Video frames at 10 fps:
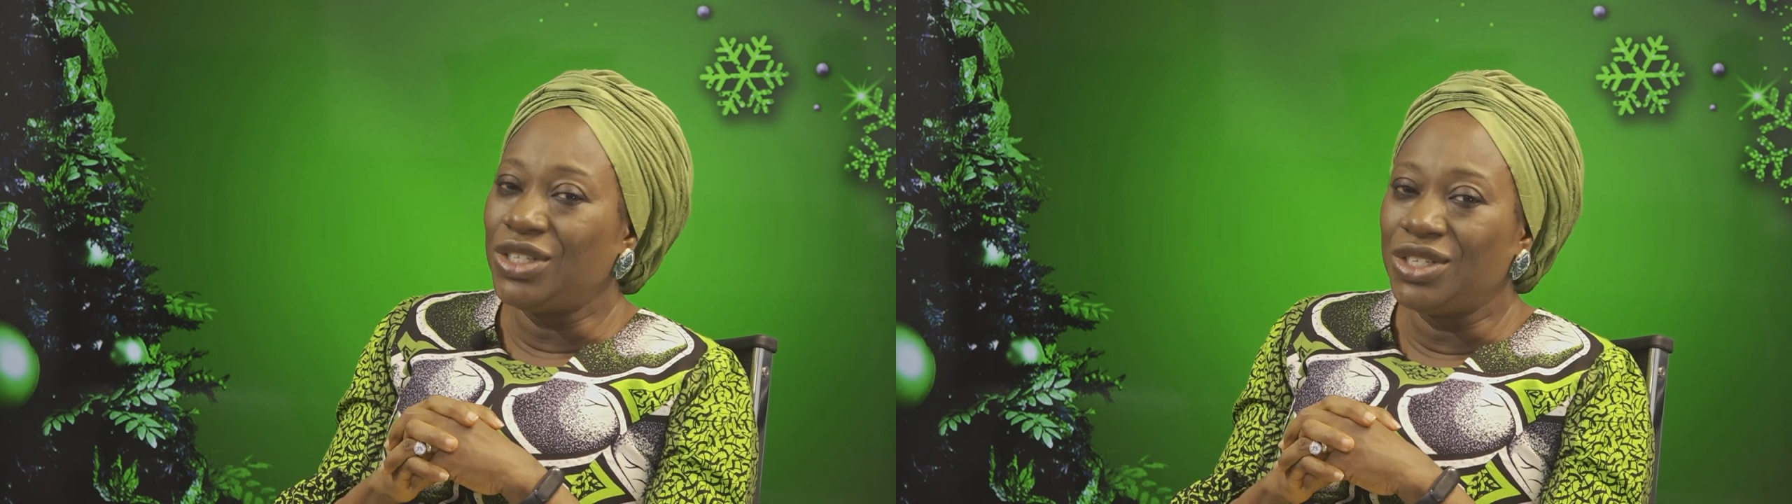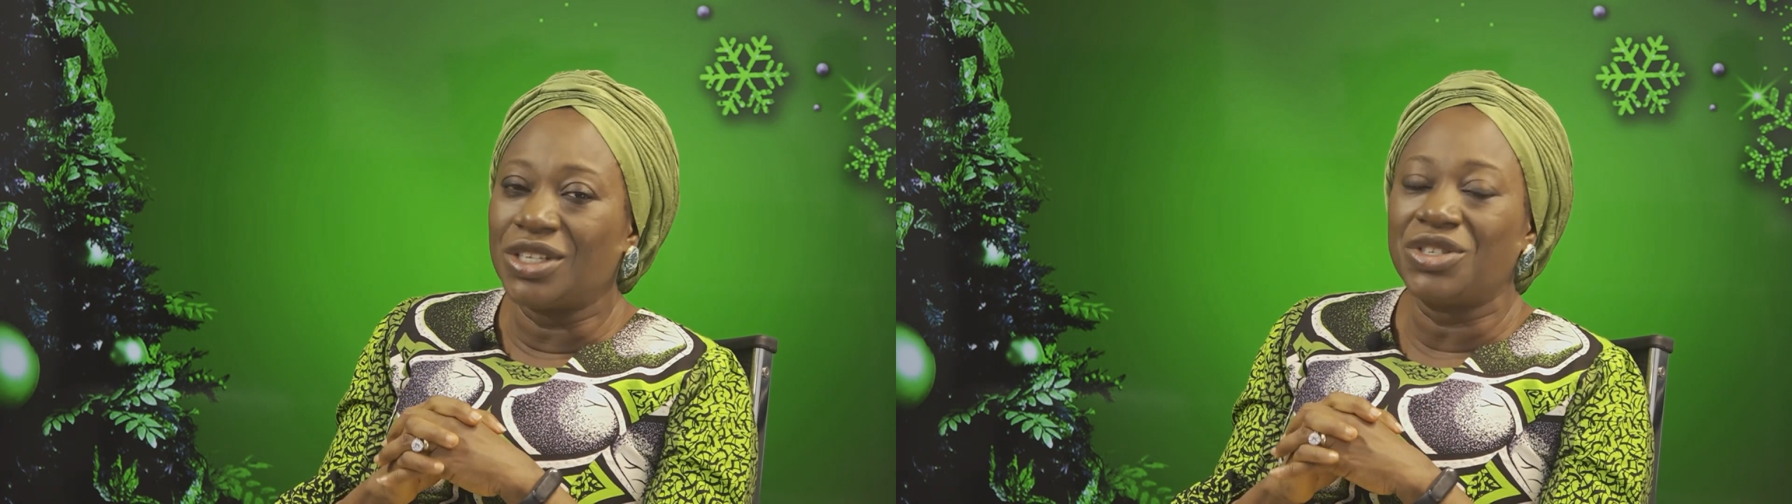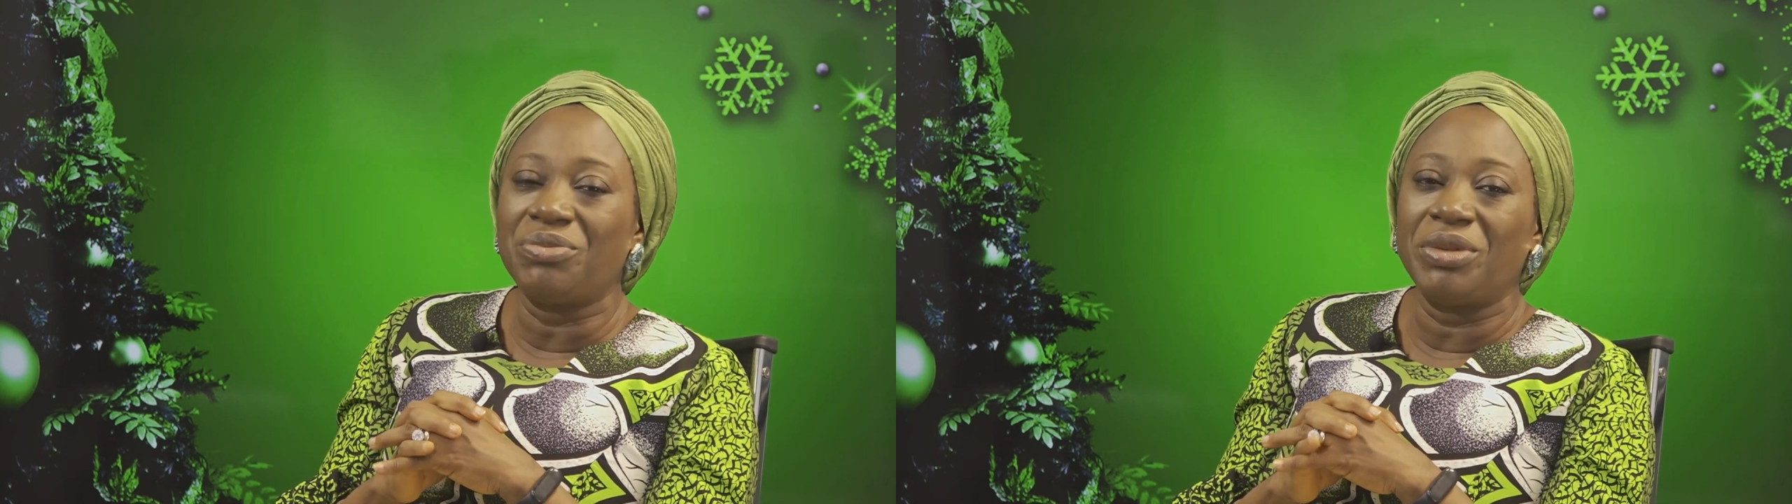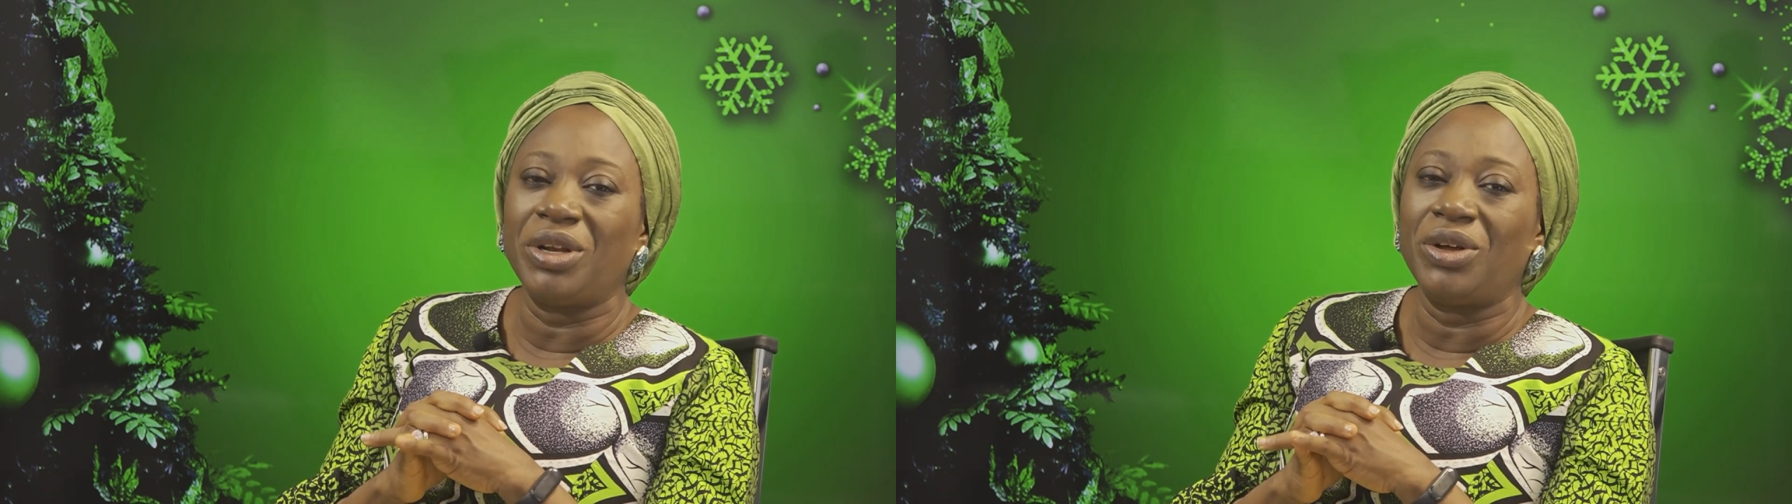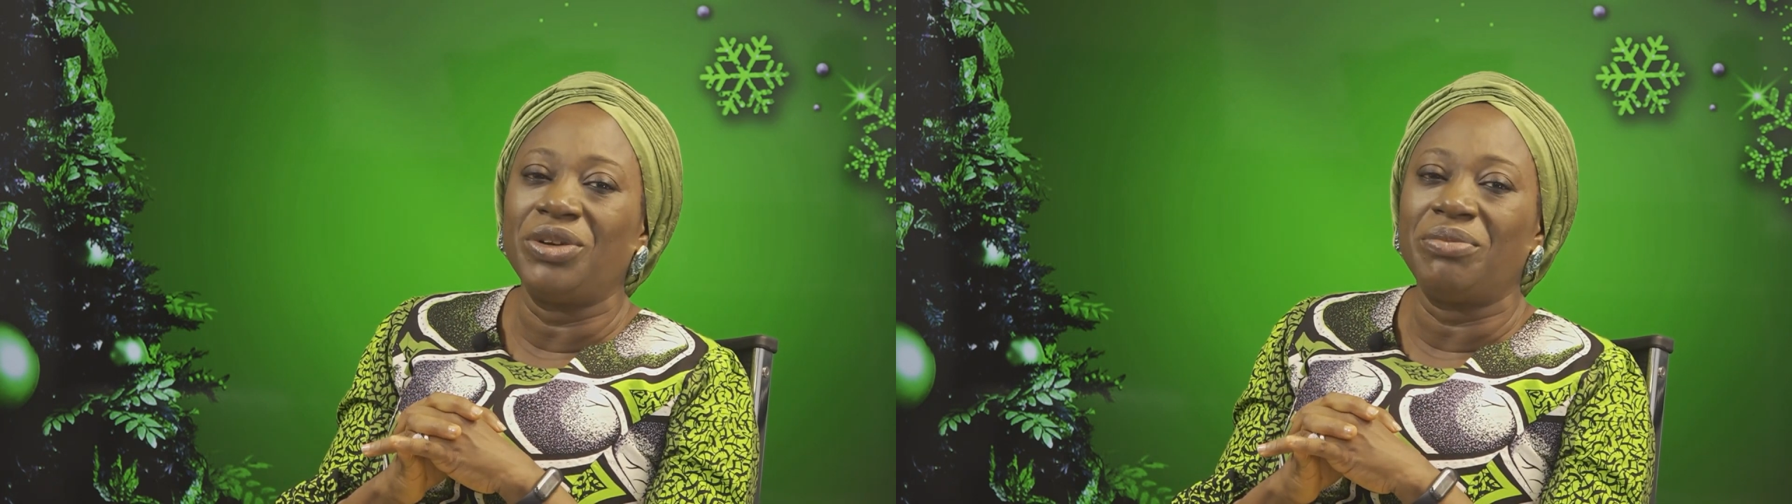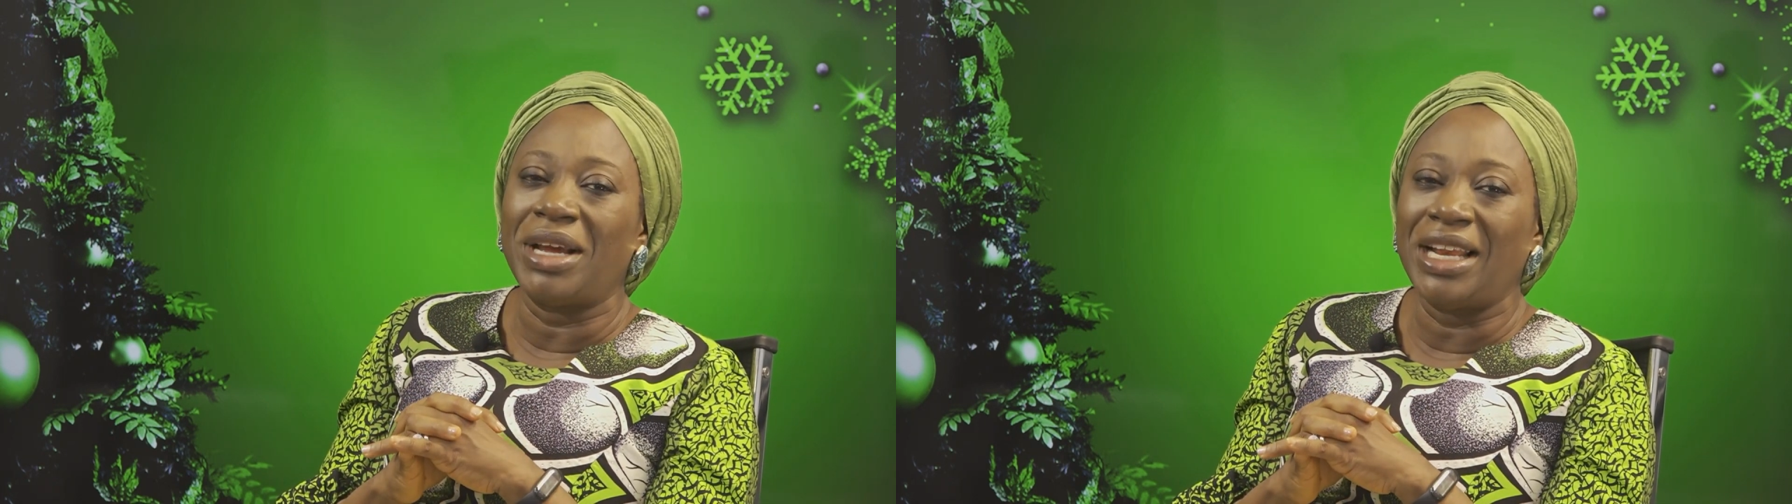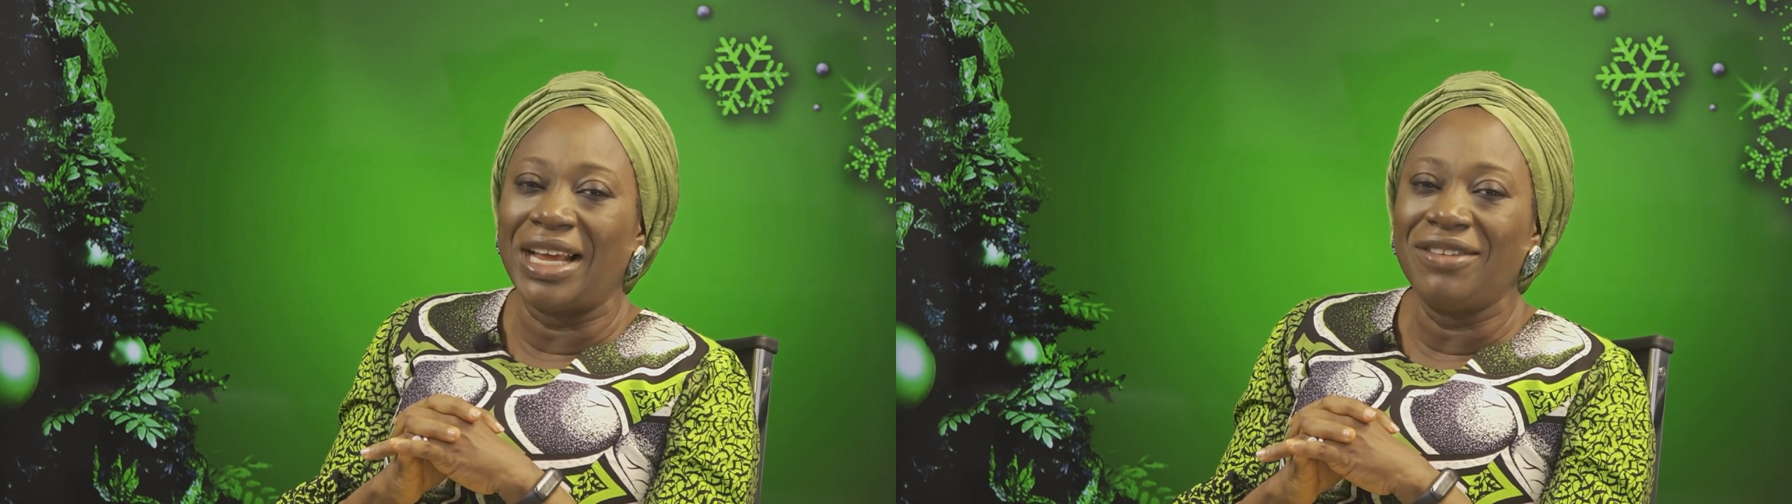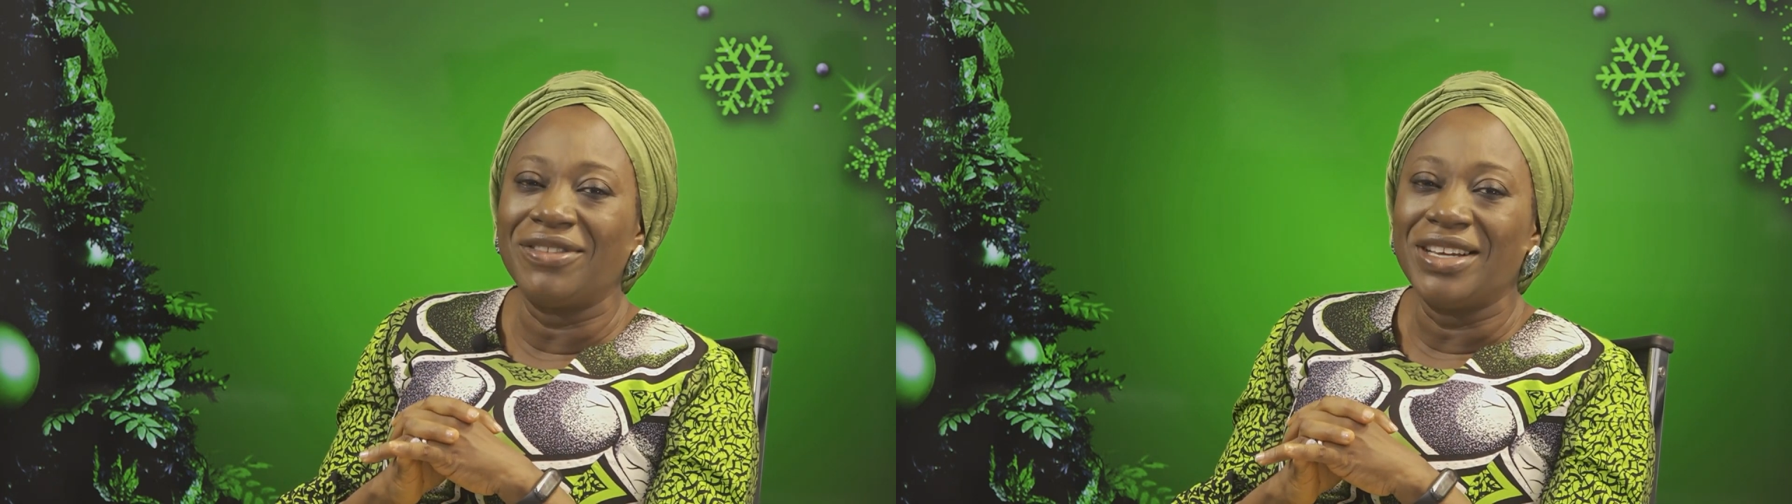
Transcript: Jesus to be the Lord of my life.